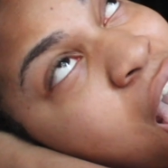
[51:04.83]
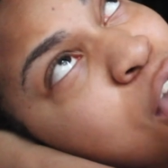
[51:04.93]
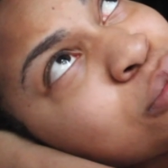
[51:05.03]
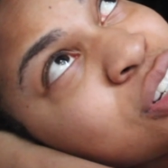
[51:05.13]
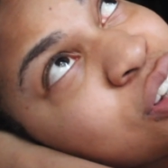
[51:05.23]

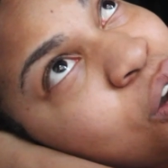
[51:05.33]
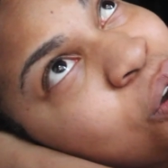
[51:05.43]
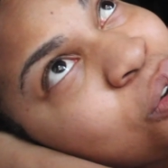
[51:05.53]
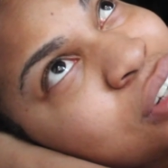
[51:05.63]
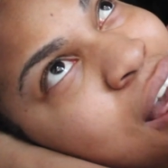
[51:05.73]
I'm
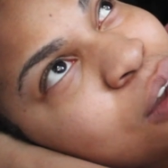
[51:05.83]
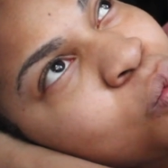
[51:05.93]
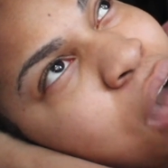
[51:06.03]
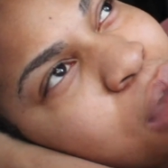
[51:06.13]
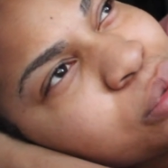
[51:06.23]
so like,
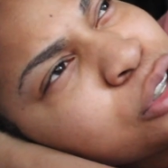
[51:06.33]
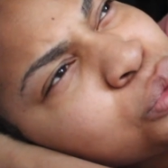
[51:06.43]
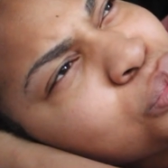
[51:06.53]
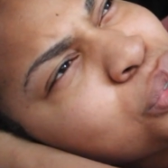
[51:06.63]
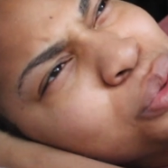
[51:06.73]
why would
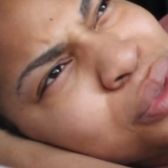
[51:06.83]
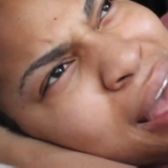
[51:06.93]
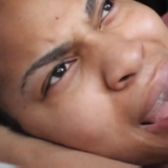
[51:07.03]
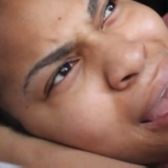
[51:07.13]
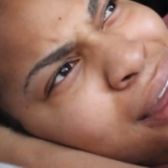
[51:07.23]
you do
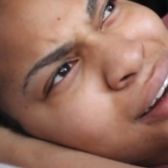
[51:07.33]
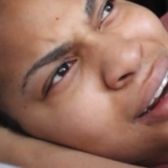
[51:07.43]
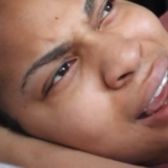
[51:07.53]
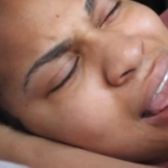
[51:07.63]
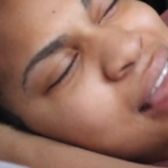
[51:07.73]
that?
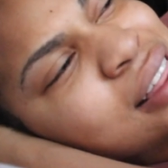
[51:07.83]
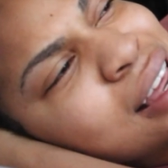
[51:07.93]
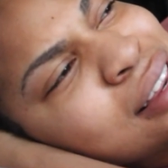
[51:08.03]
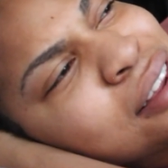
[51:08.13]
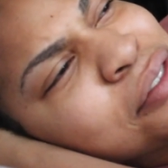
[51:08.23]
And
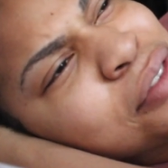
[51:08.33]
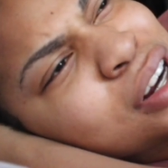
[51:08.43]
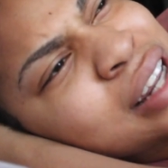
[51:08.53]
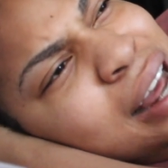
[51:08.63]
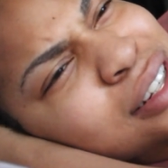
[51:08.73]
then the,
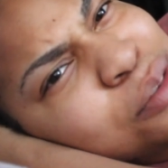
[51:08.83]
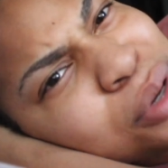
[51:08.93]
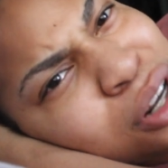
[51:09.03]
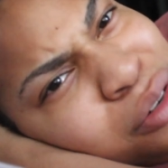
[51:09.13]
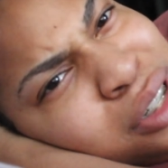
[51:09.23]
for that to
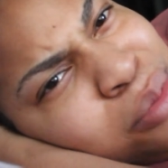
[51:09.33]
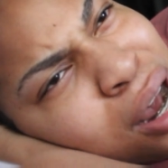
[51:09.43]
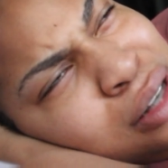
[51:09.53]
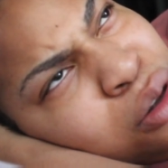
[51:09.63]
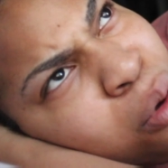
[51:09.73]
be your
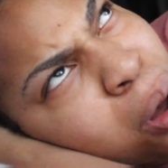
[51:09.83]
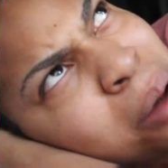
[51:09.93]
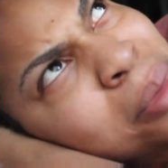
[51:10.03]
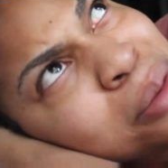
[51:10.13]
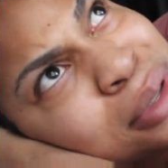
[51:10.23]
response, oh,
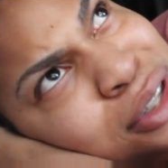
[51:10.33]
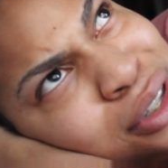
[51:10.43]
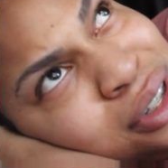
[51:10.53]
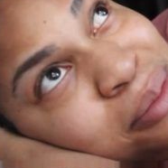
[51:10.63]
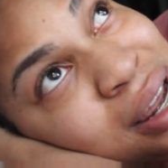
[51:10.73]
all my
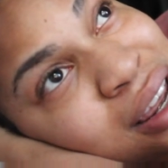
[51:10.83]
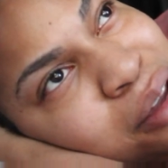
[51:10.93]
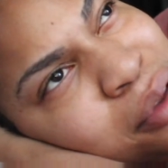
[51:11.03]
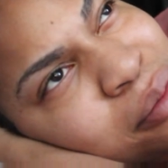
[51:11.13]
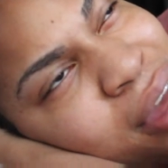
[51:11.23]
bitches are
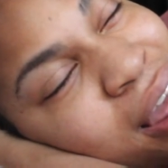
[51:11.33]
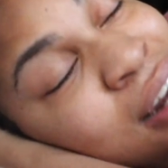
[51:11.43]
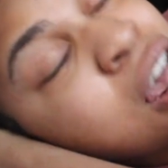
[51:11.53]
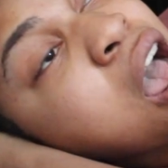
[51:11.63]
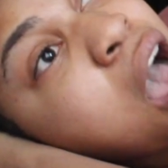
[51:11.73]
making me
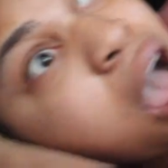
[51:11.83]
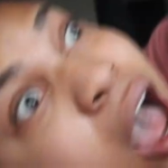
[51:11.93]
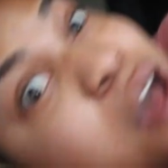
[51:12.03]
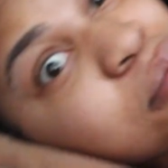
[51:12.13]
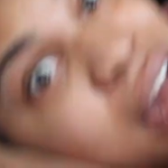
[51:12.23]
mad. I'm